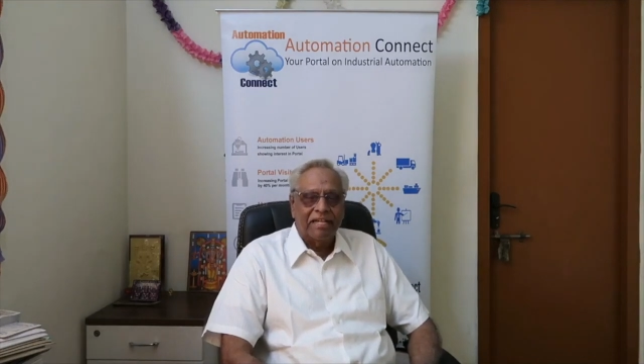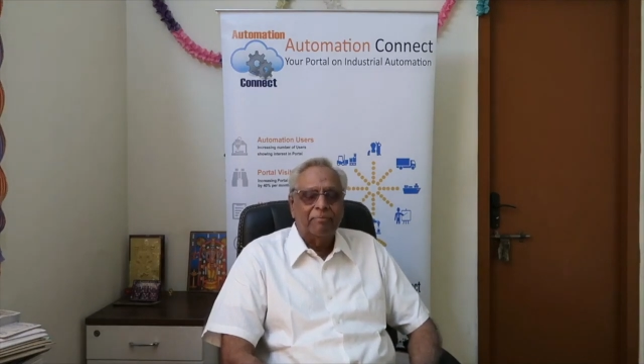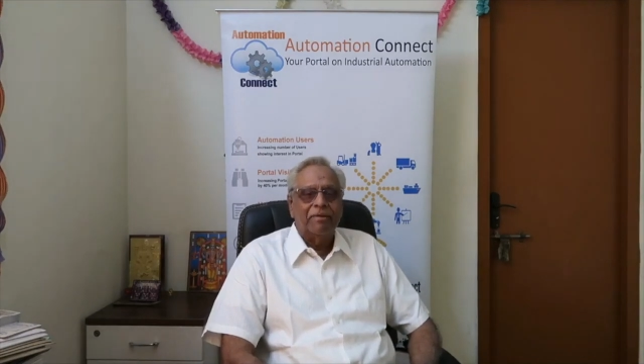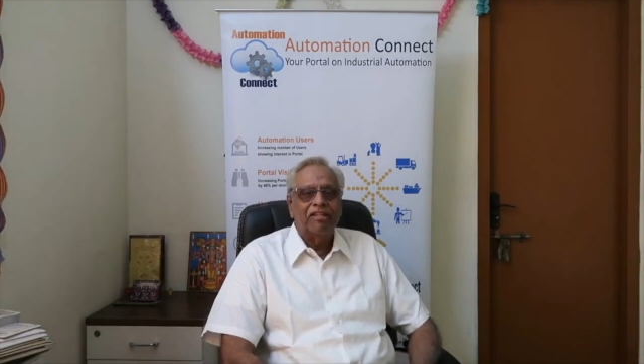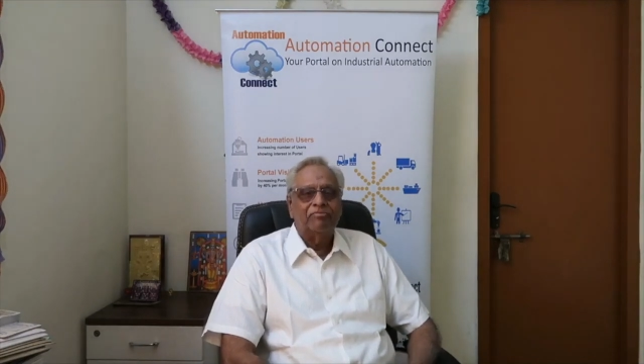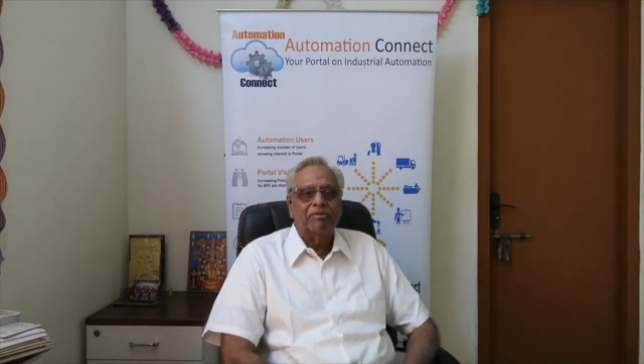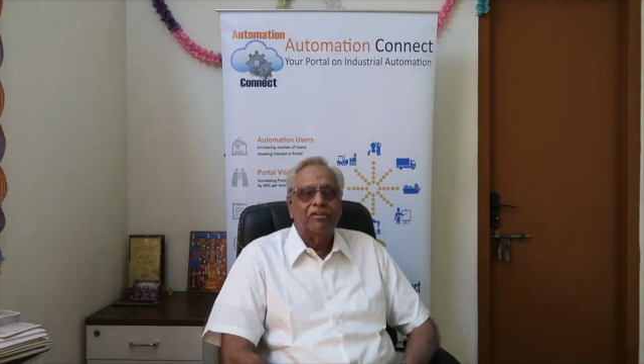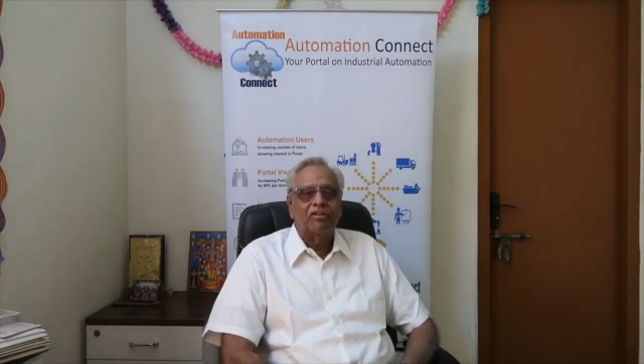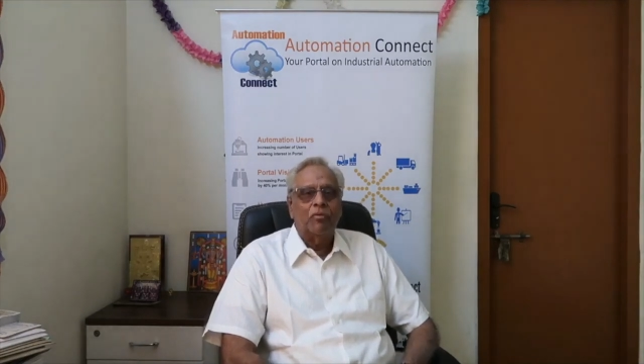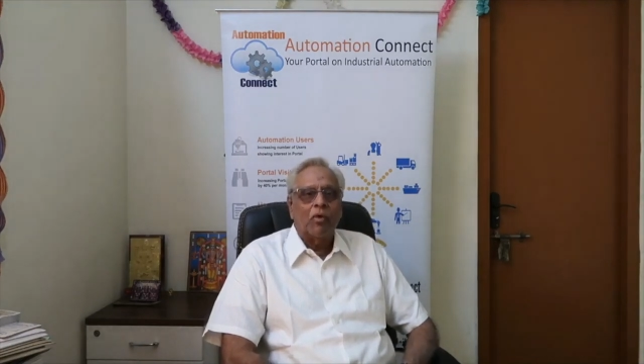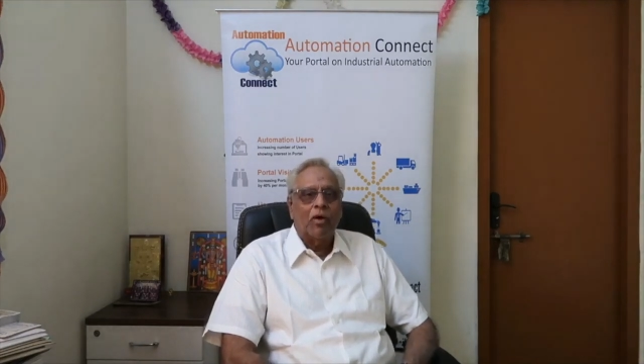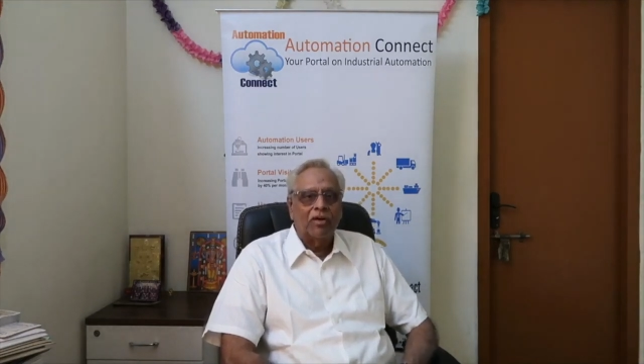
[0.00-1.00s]
replacement
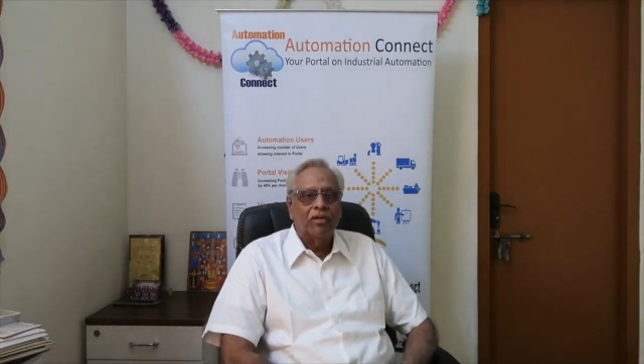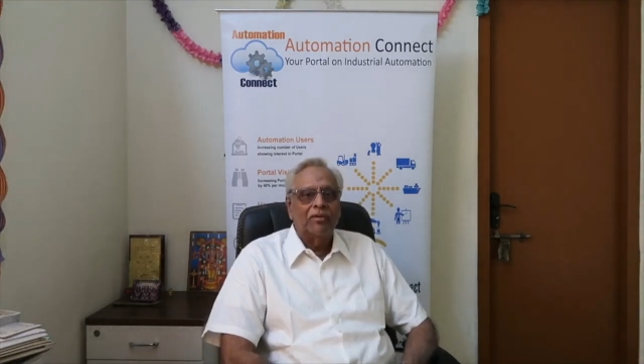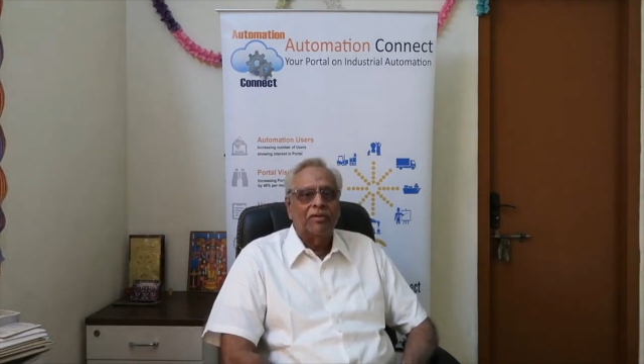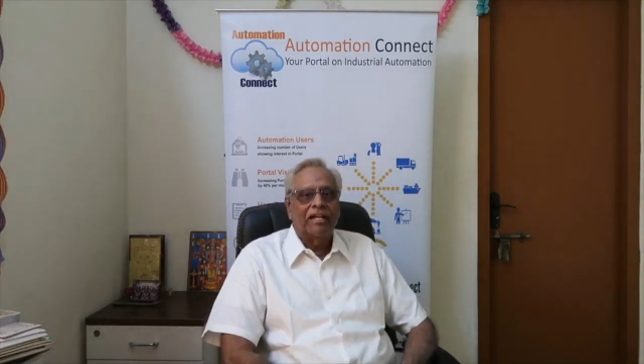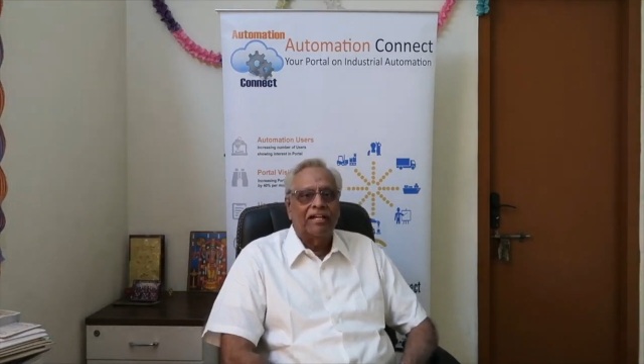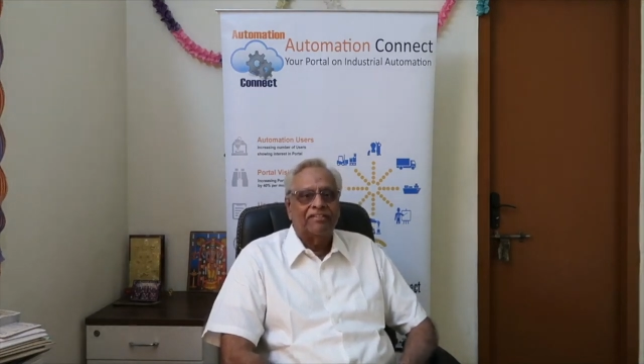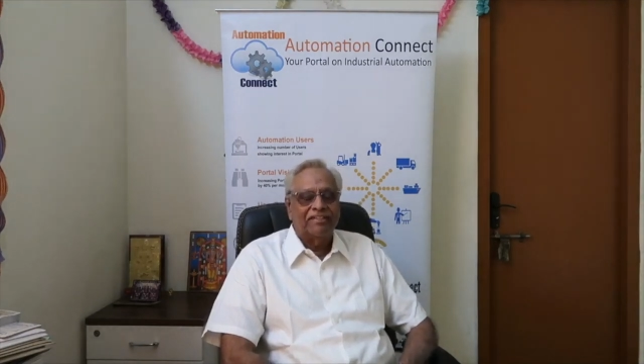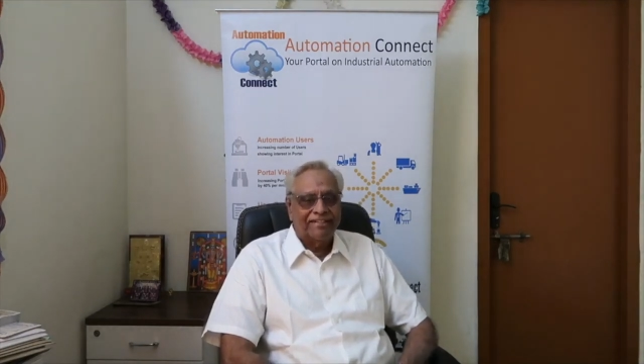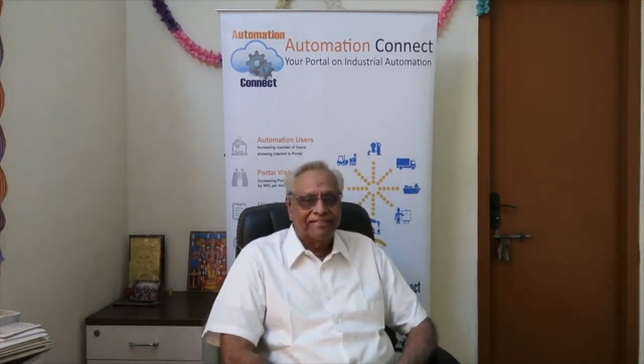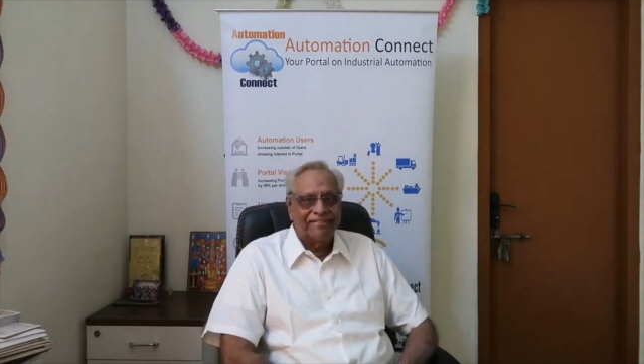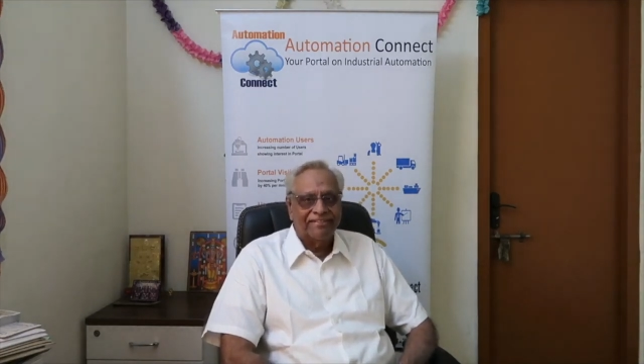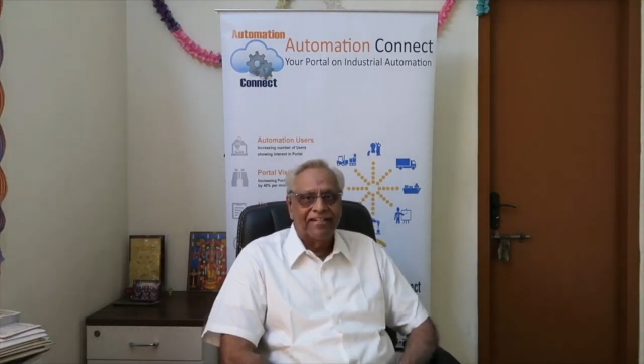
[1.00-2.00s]
of Ward-Leonard
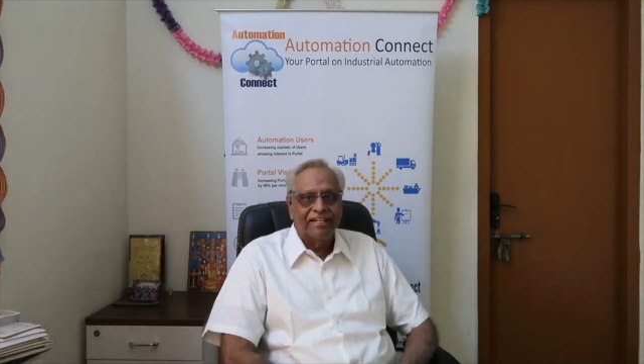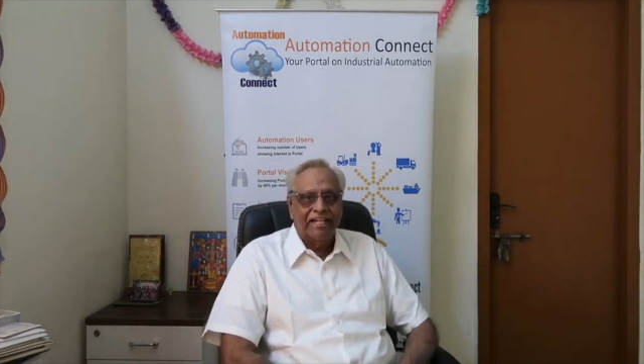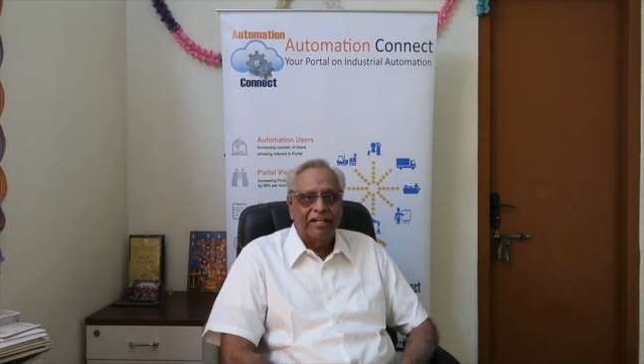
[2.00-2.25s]
sets